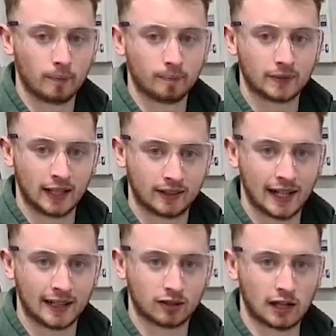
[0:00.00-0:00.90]
it
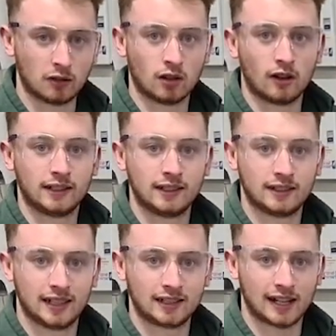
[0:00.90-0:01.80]
takes around
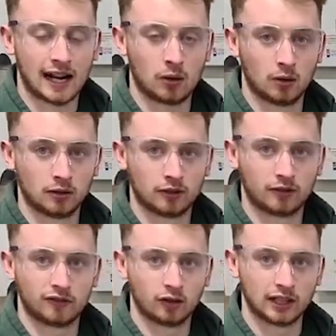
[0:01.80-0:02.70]
96 hours to
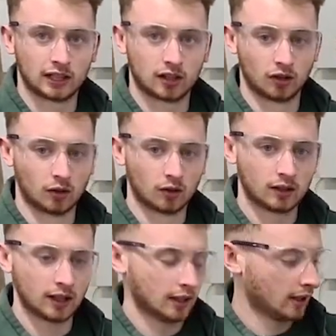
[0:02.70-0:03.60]
fully cure.
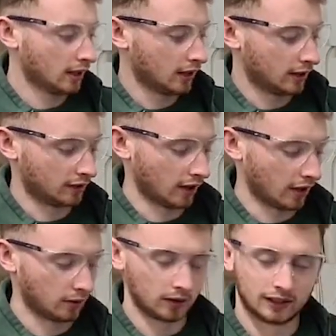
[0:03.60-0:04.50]

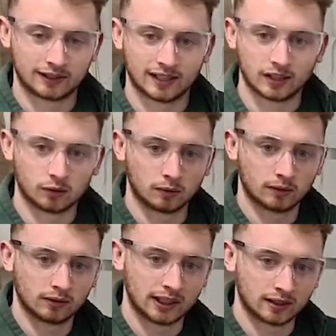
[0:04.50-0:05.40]
So until
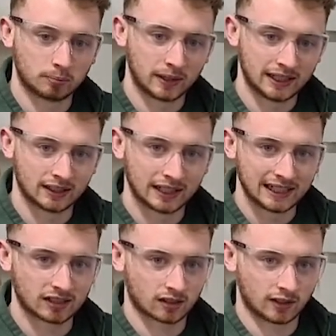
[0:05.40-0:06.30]
it's been at
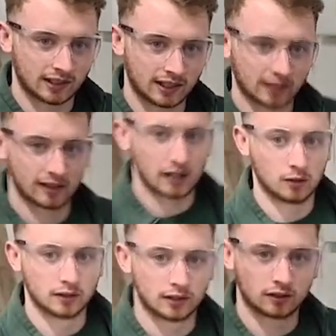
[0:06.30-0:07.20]
least 96
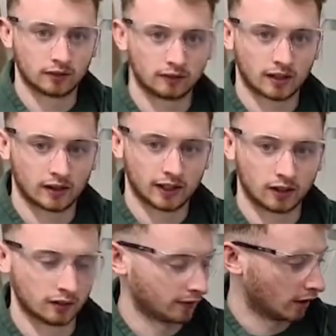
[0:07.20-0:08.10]
hours, it's very
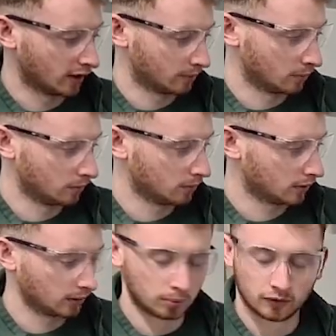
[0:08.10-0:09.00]
unadvisable
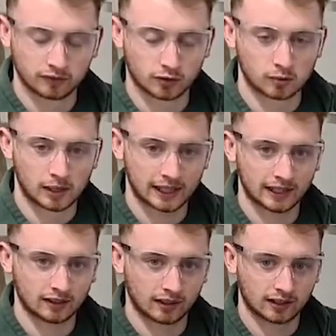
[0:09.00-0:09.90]
to put fuel back
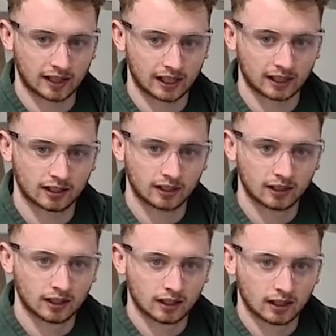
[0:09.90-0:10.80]
into the tank.
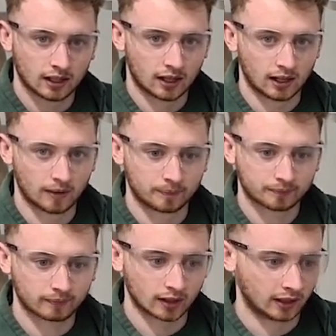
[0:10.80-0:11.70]
And
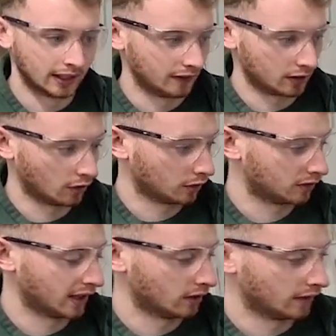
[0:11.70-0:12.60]
if it's not
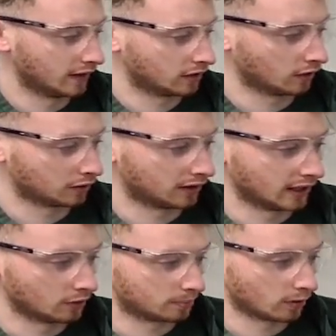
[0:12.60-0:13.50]

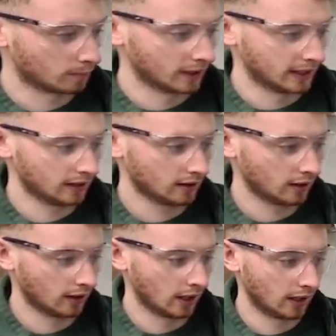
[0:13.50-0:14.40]
sealed properly,
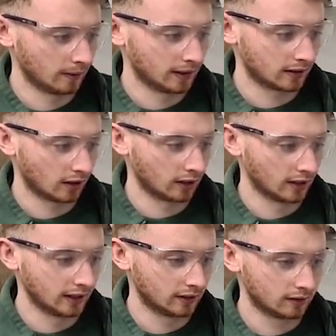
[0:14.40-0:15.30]
it's likely